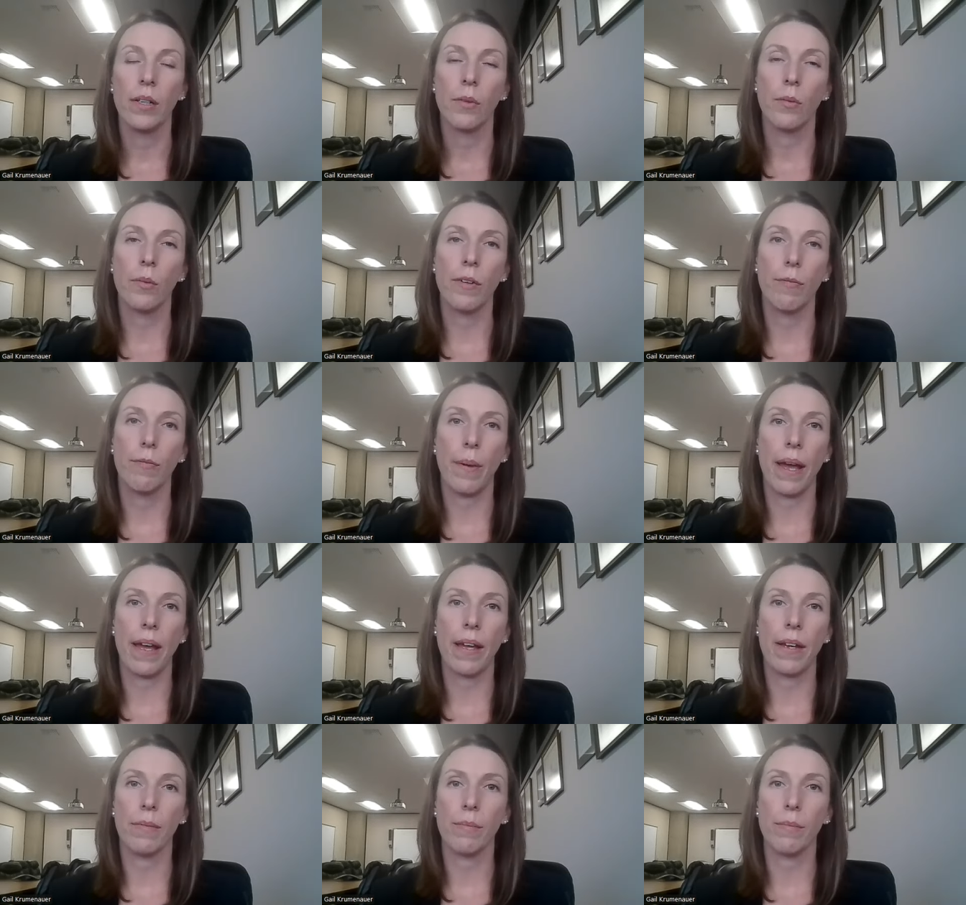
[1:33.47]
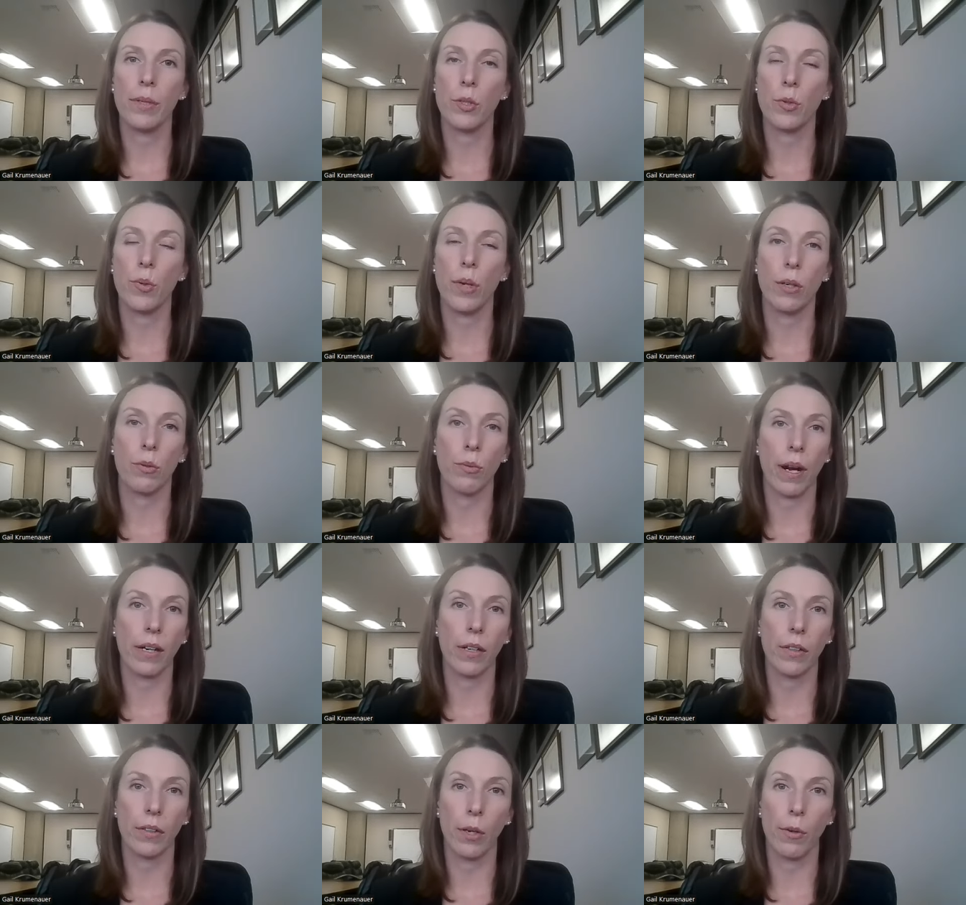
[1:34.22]
We've been between a
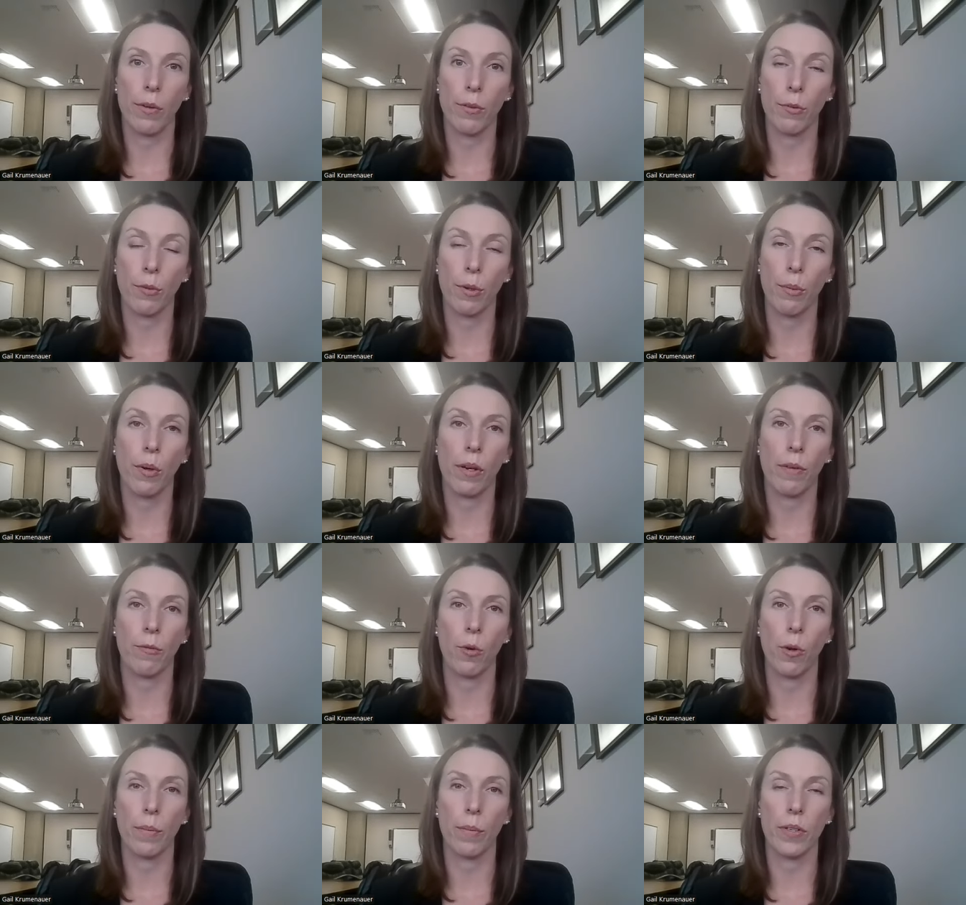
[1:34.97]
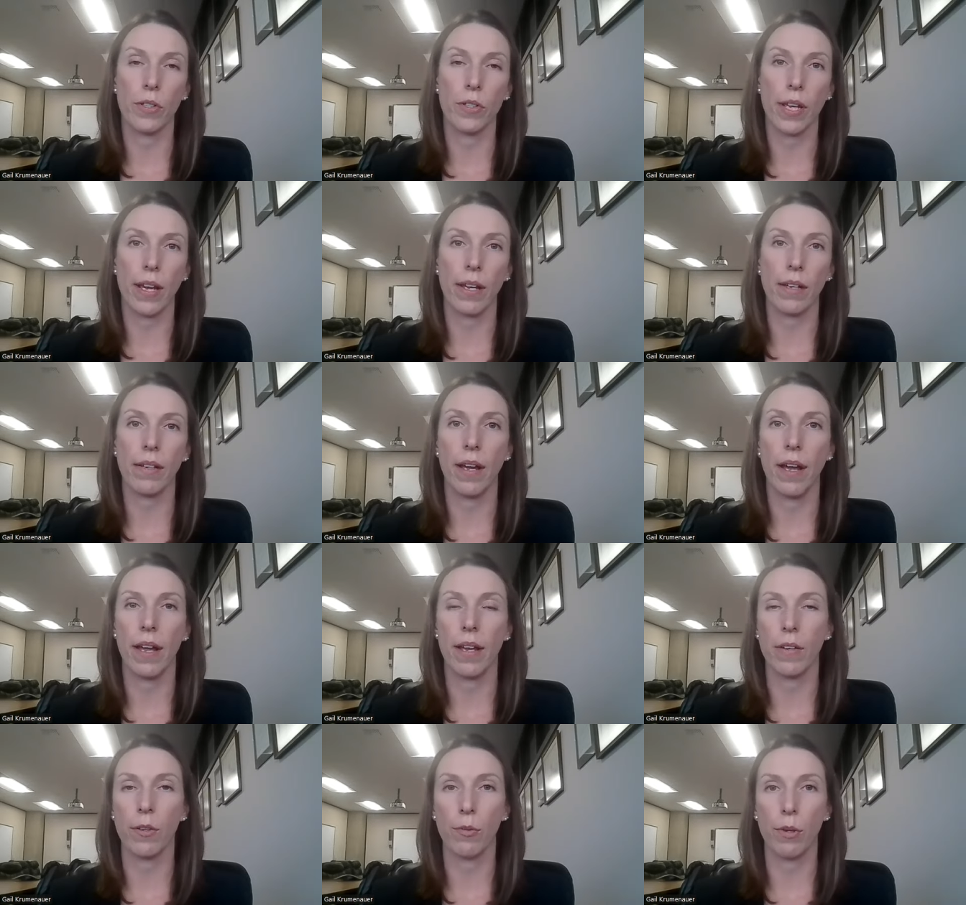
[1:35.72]
record low of 3.4%
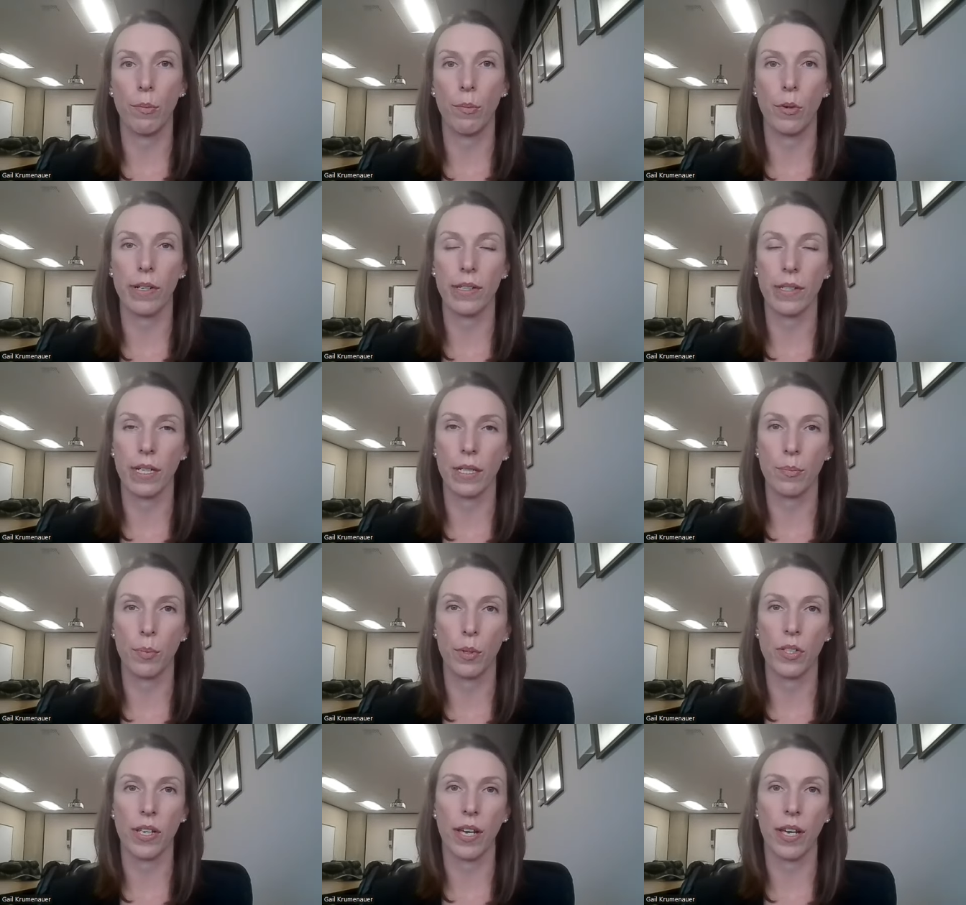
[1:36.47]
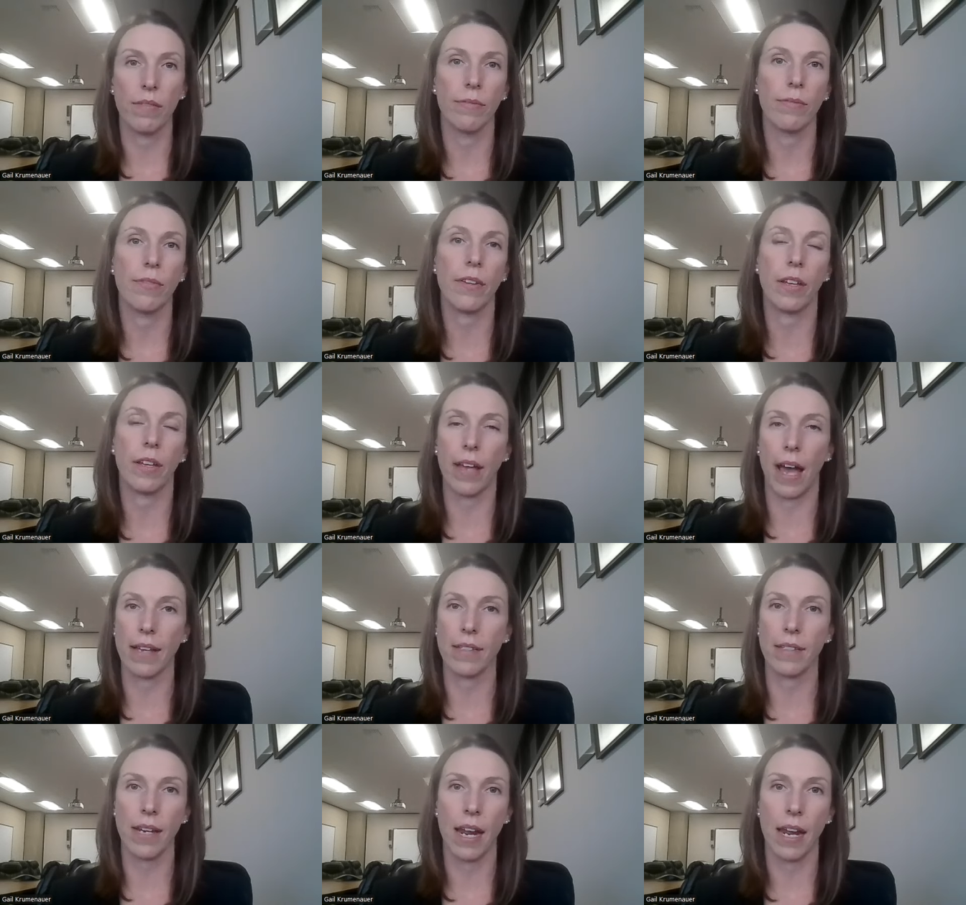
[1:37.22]
and 3.6% for the
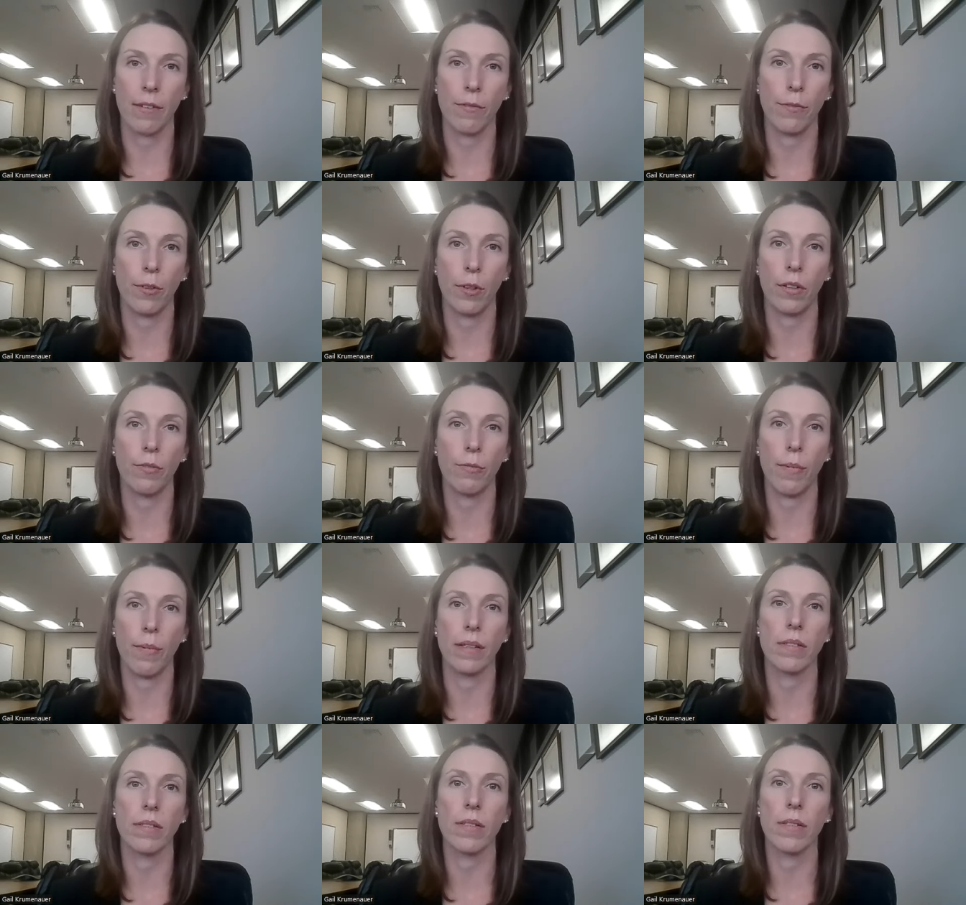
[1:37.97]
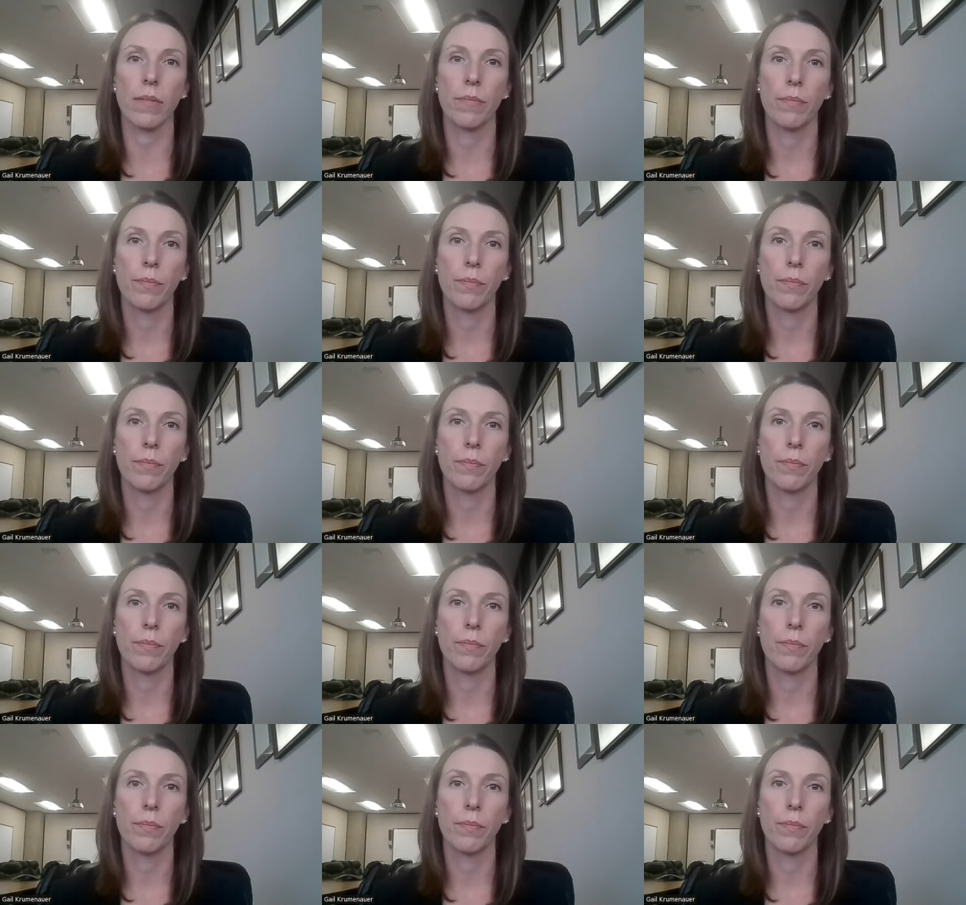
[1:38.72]
last handful of months.